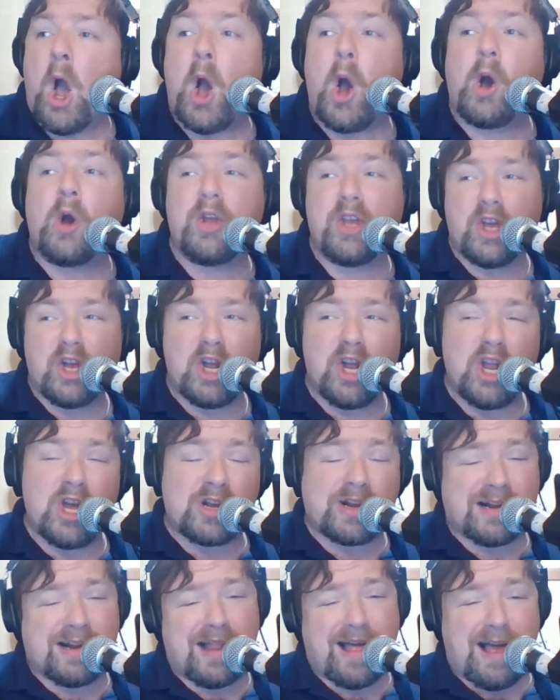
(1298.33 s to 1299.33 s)
Oh, you
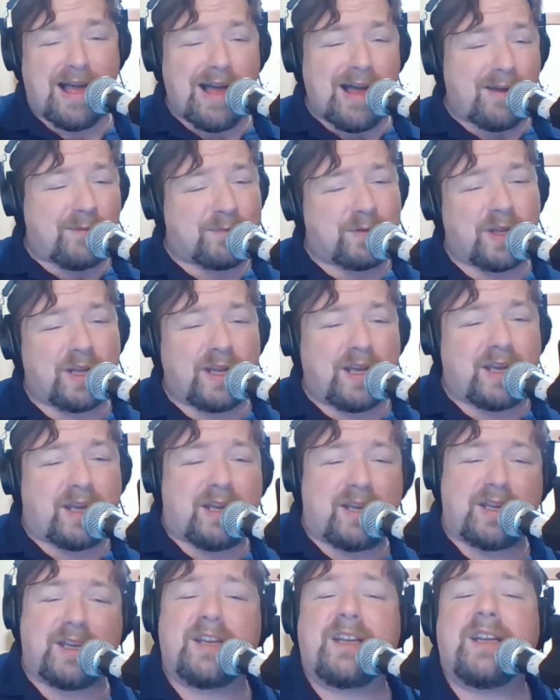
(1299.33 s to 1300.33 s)
look
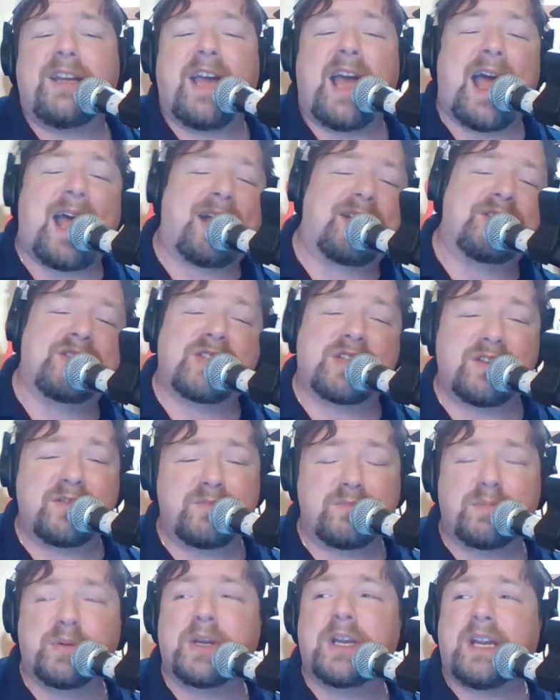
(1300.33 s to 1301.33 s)
lovely as
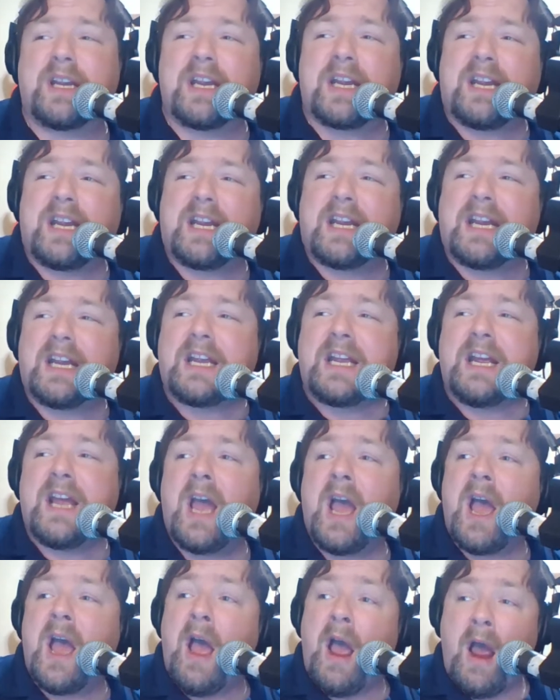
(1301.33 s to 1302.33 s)
can be.
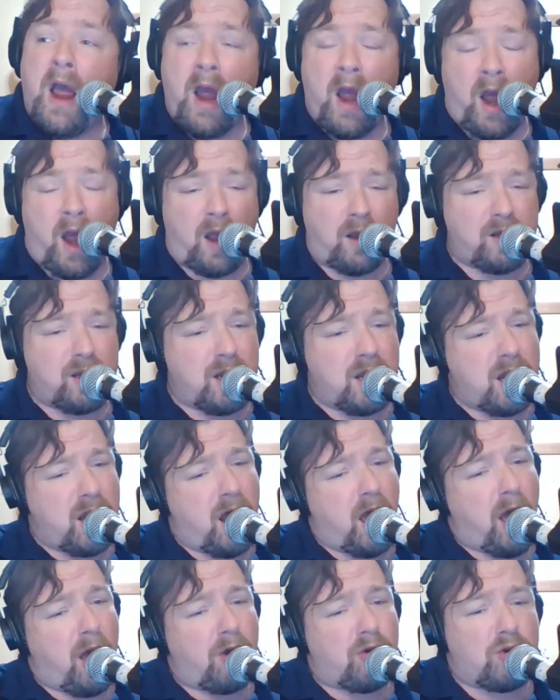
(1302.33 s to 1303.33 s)
Are you
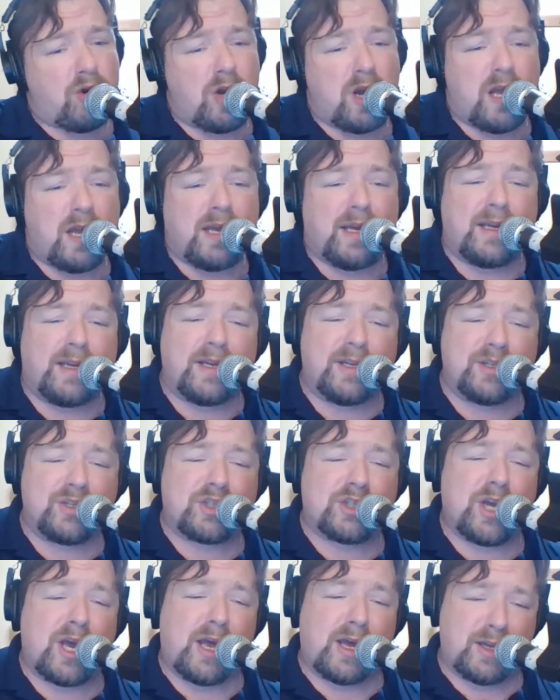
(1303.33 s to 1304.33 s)
lonely
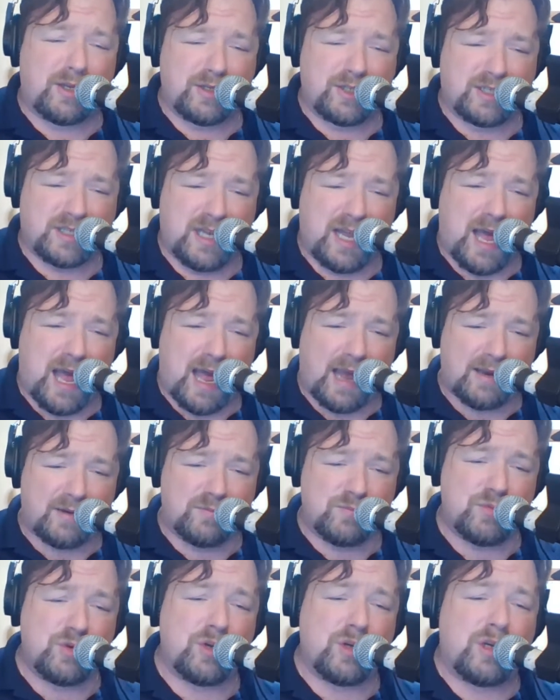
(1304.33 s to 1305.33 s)
just like
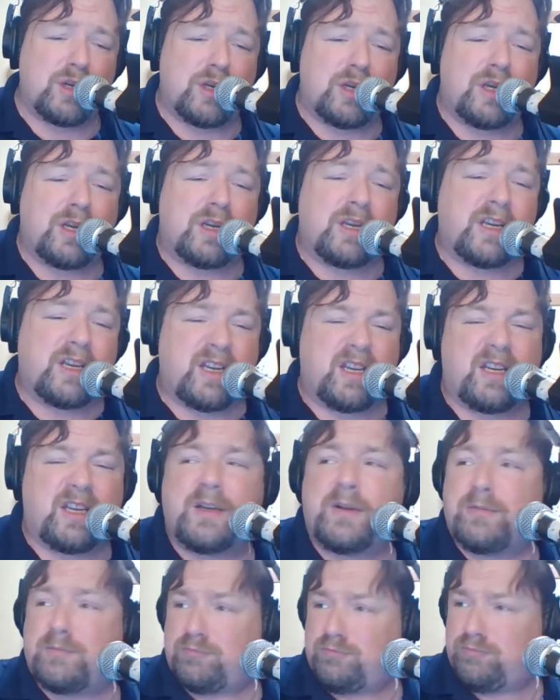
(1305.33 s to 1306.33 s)

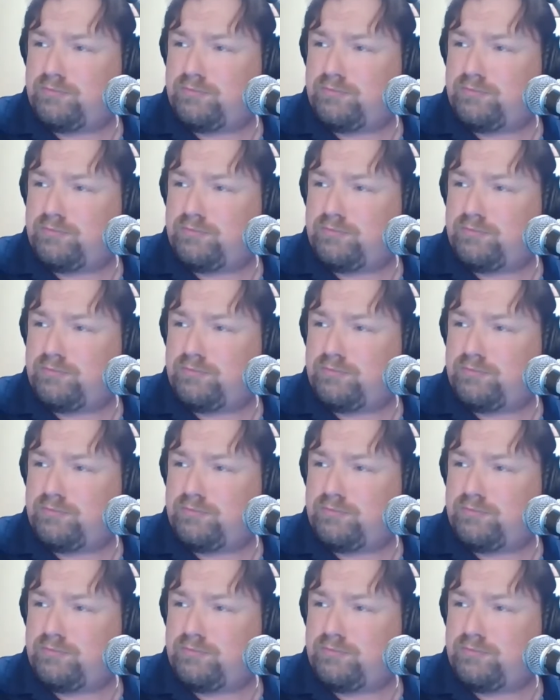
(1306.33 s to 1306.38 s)
me?